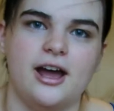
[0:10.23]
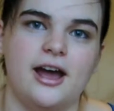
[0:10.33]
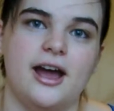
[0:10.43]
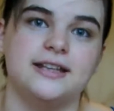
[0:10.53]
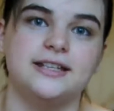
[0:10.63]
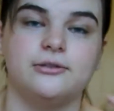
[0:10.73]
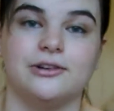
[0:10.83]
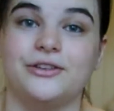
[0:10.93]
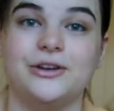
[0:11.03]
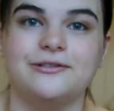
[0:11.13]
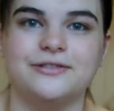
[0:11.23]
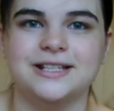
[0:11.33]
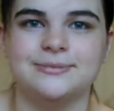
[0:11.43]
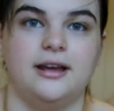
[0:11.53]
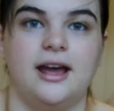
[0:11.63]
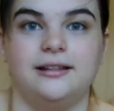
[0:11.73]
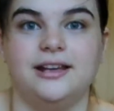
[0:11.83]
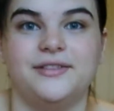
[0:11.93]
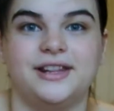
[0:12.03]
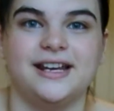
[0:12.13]
I did a review of this book, I'll
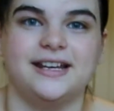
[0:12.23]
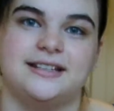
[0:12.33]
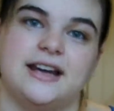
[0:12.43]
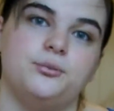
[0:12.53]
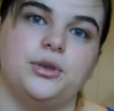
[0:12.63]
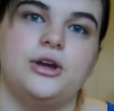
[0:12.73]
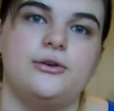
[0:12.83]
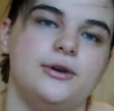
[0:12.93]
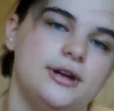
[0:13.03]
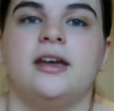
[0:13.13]
leave a link down below.